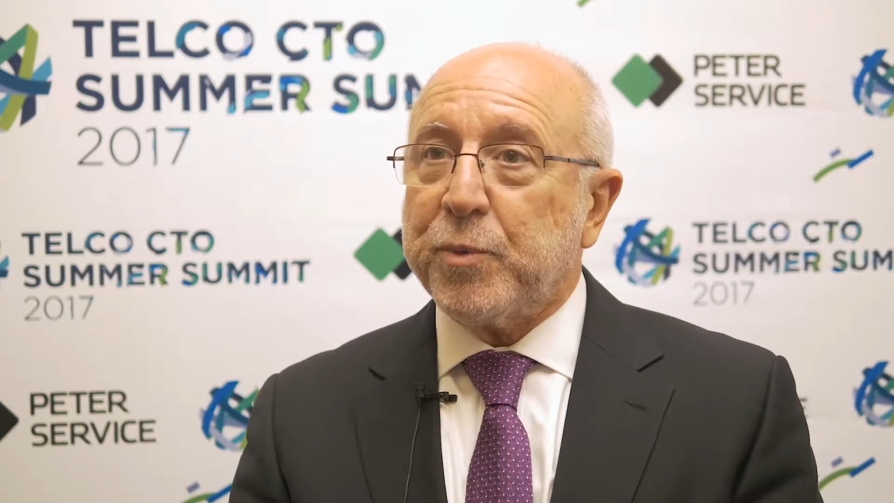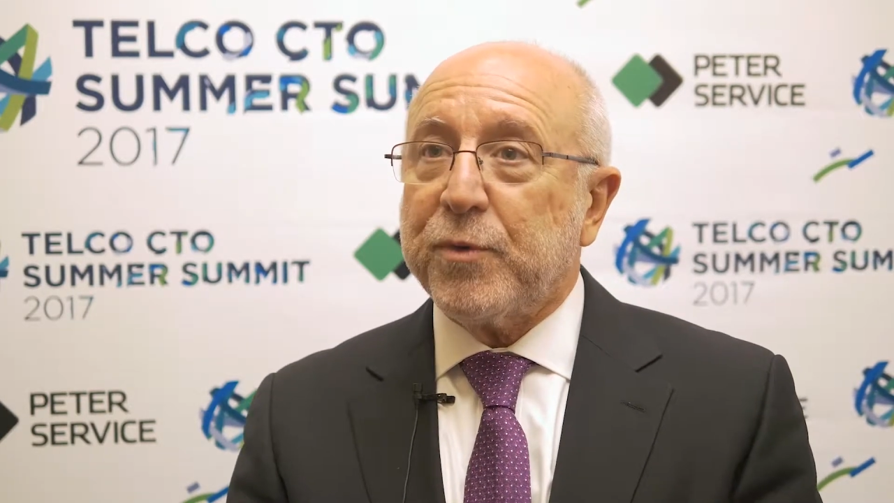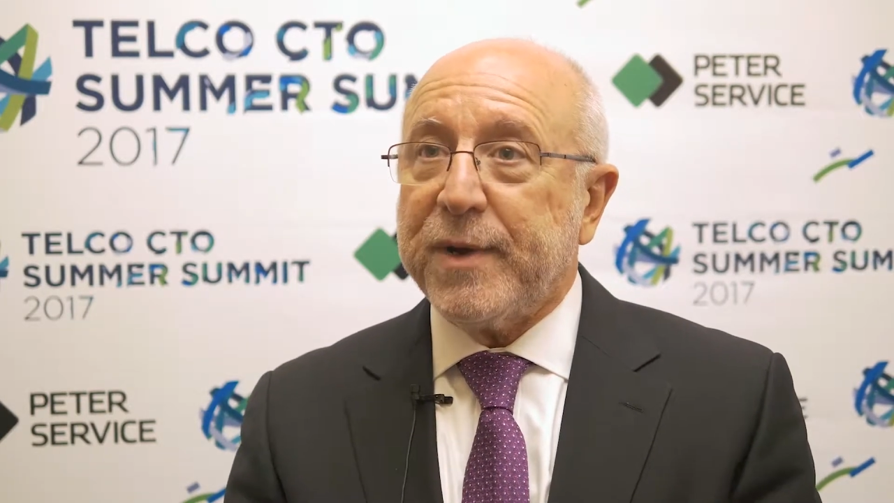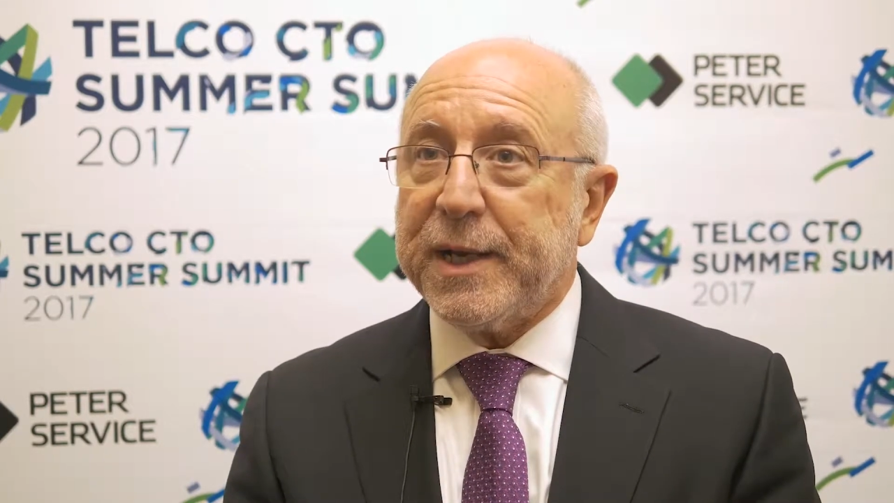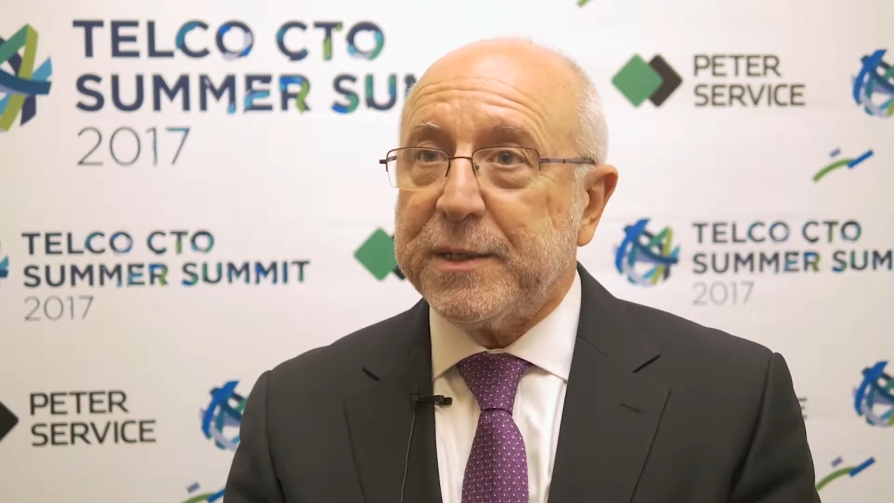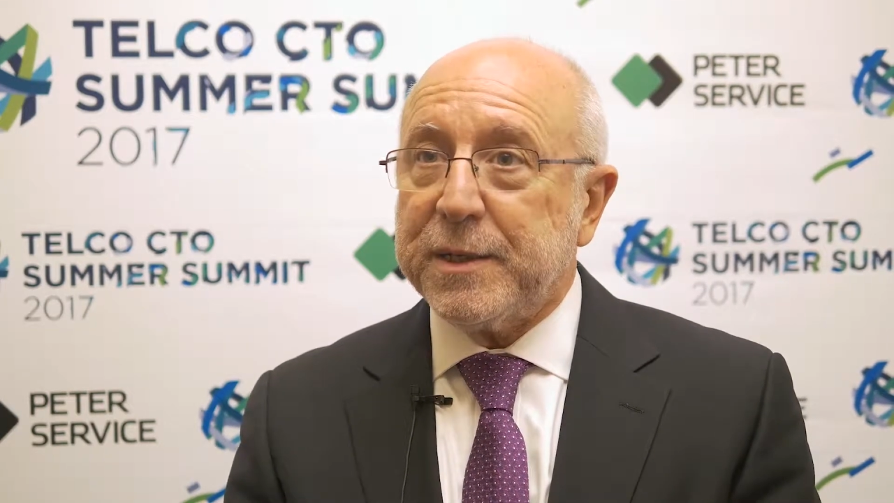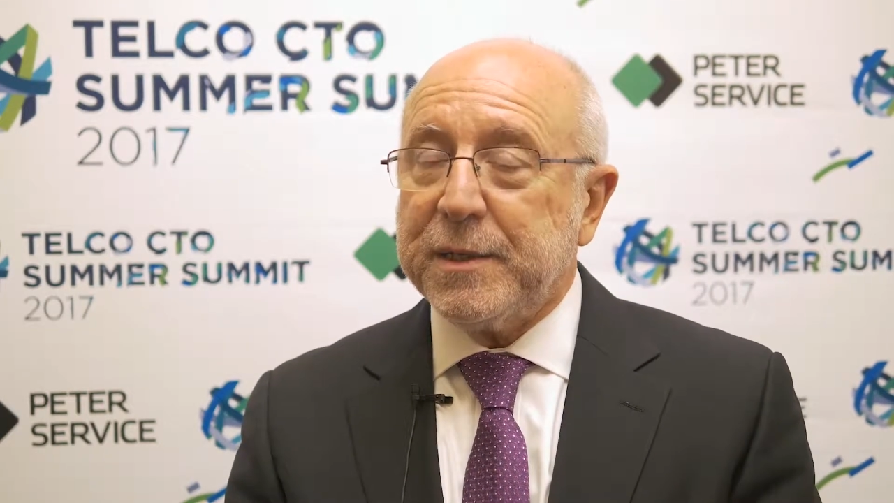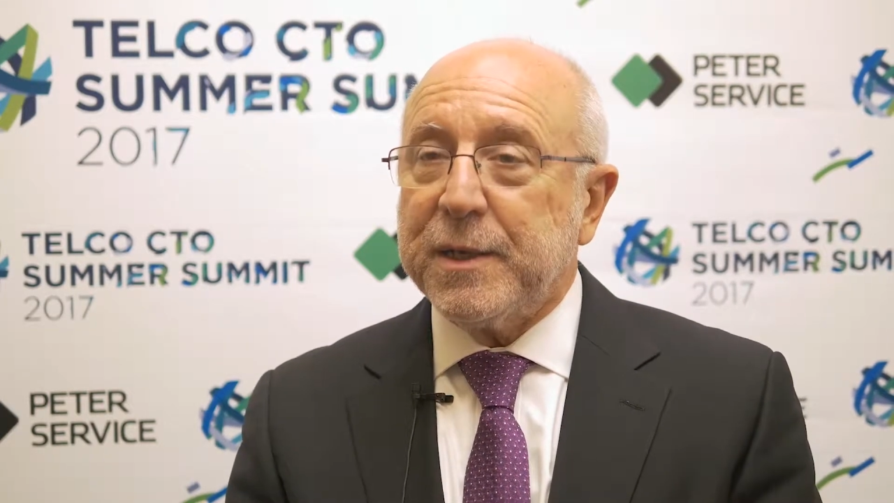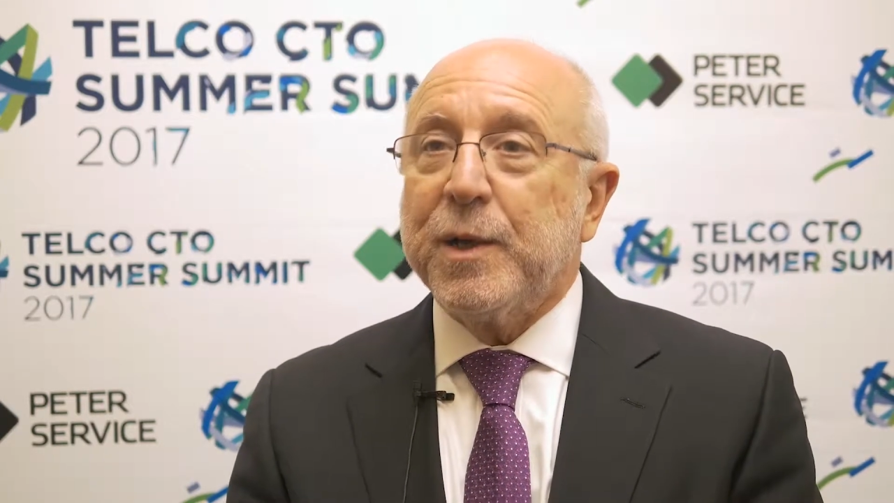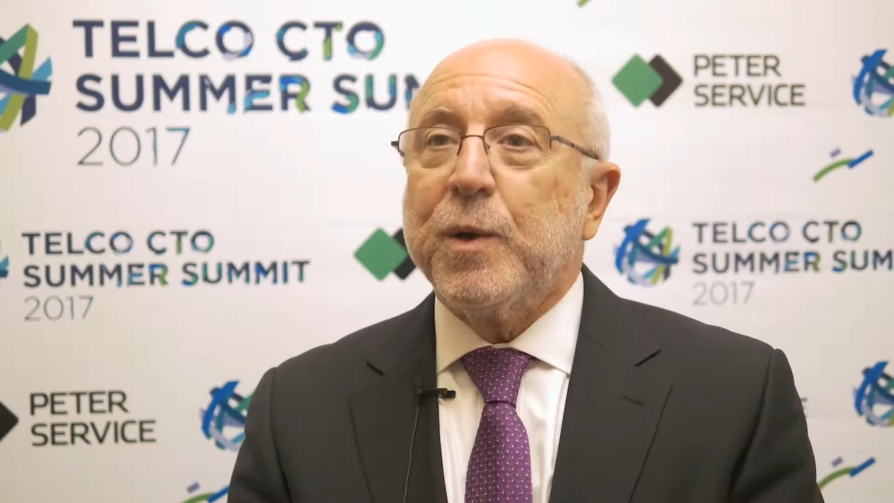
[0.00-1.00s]

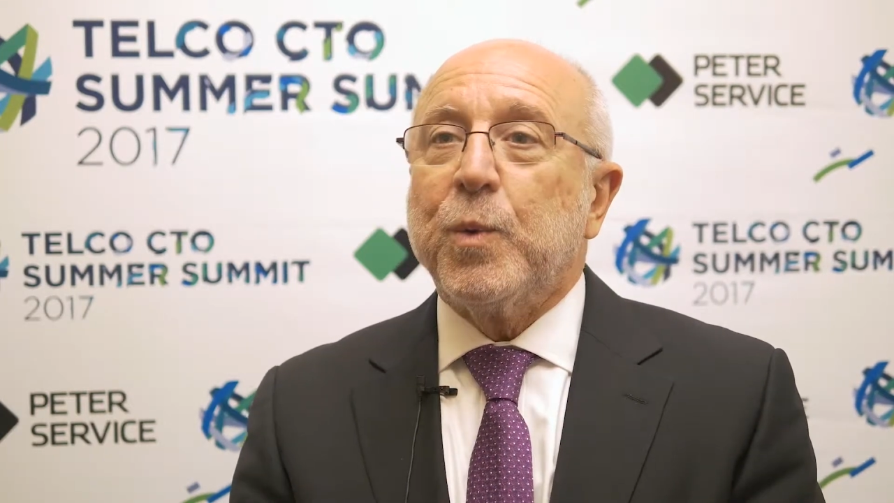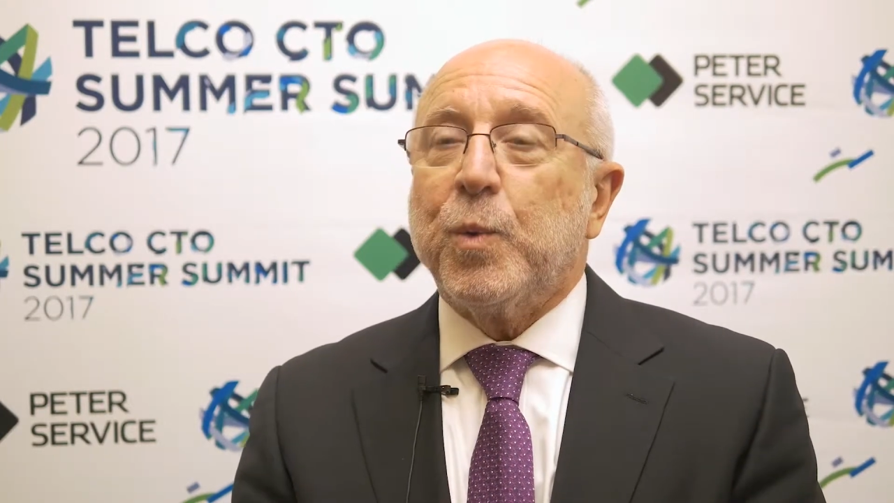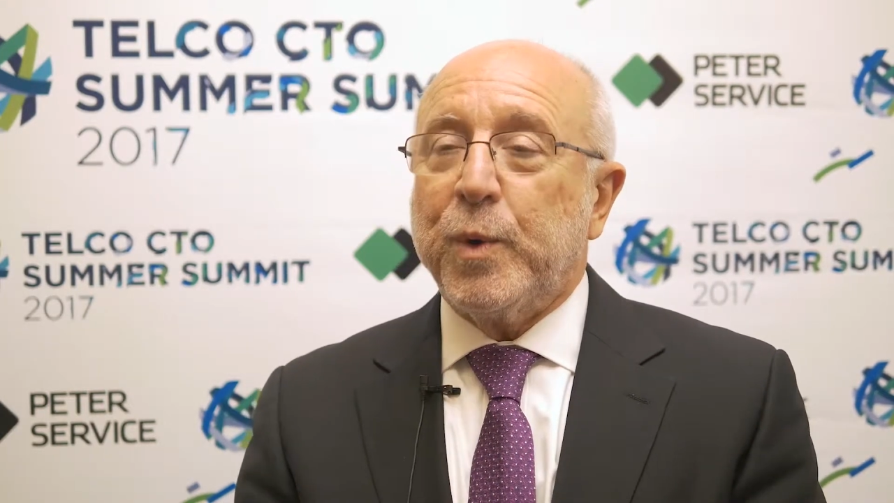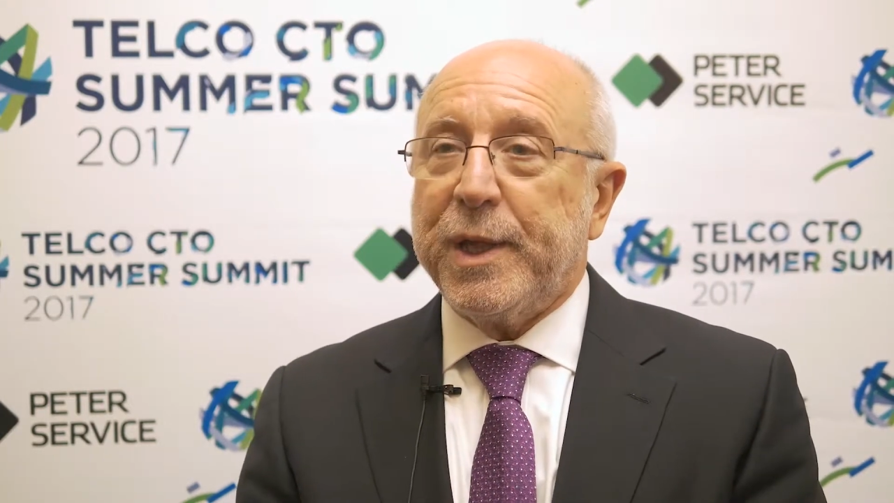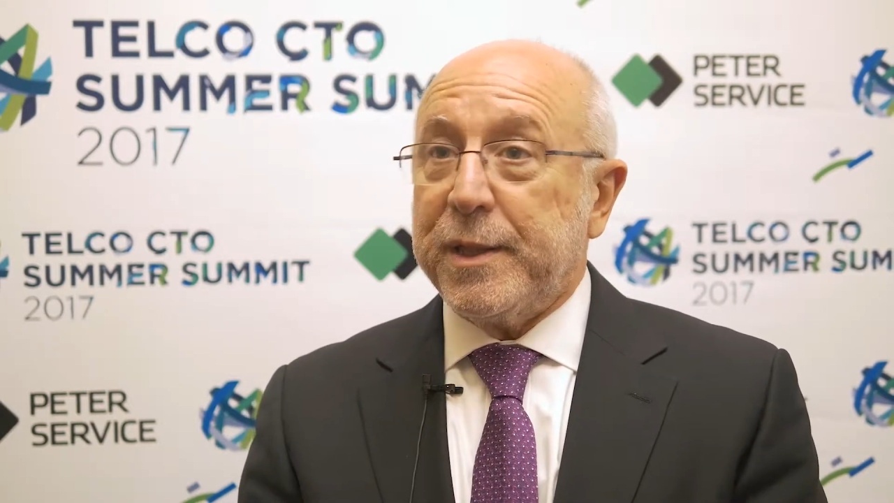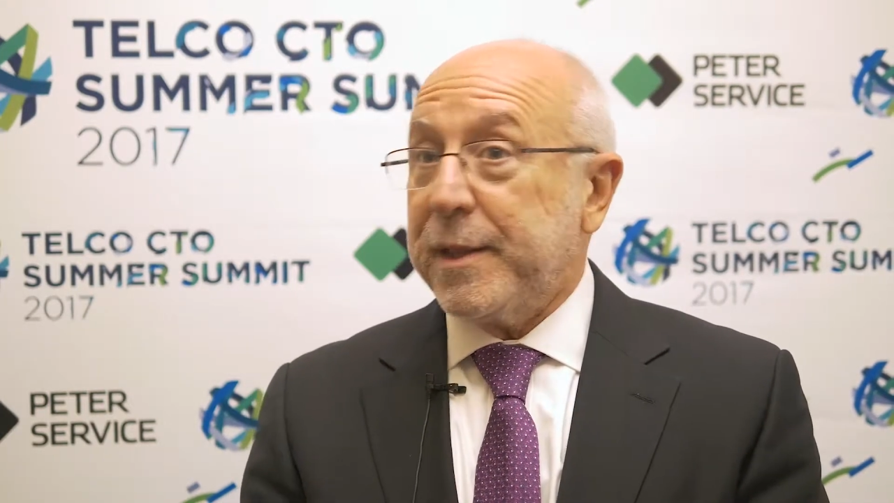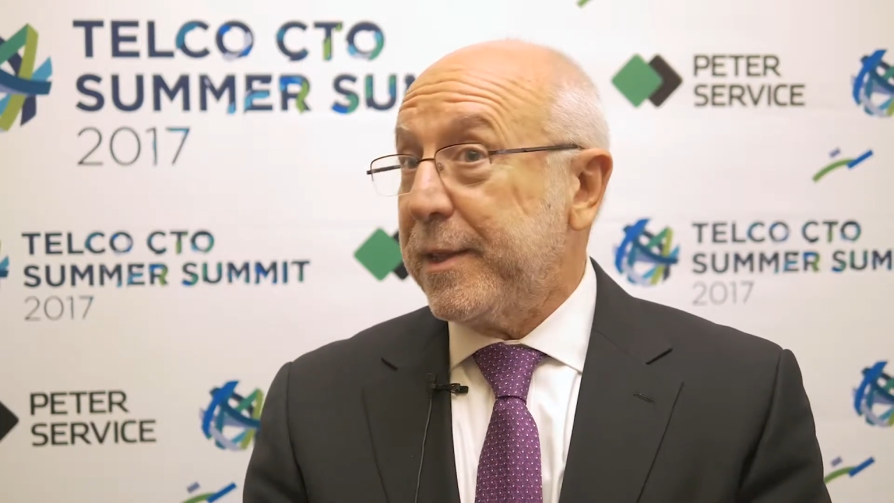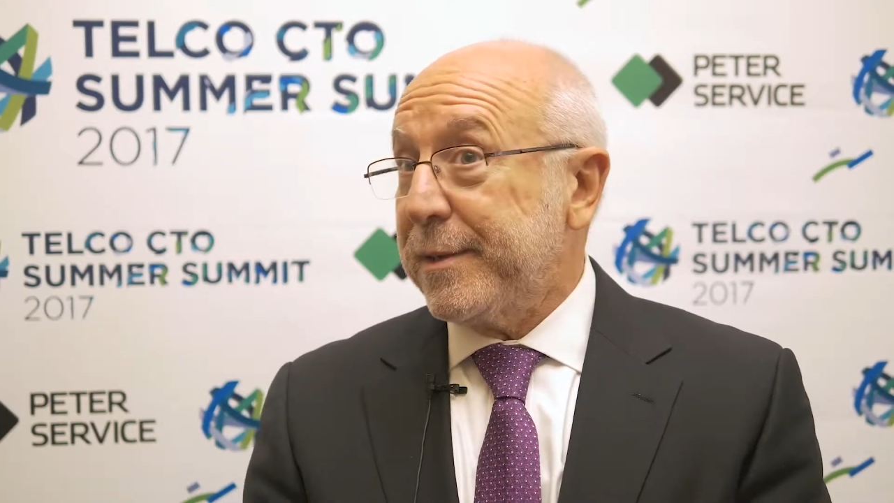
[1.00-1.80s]
provider with